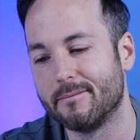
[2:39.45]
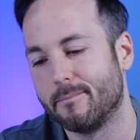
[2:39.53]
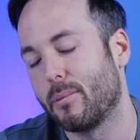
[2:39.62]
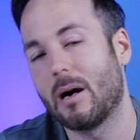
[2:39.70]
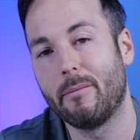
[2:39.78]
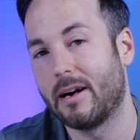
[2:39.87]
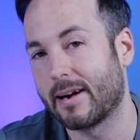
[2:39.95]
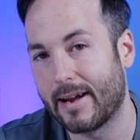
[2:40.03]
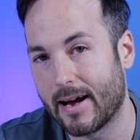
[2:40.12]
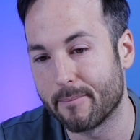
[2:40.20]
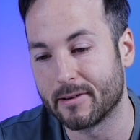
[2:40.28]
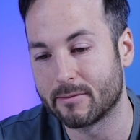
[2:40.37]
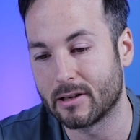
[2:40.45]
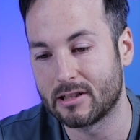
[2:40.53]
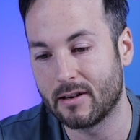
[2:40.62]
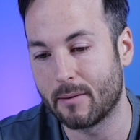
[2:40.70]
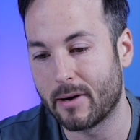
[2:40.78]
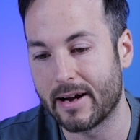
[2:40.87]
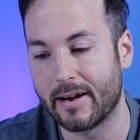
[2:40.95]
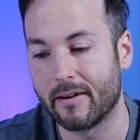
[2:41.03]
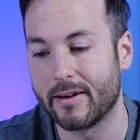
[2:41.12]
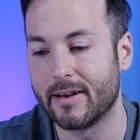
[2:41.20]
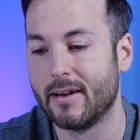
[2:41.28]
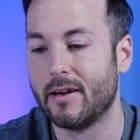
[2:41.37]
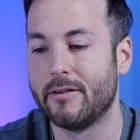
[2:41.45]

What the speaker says: probably not gonna happen, especially not in my area.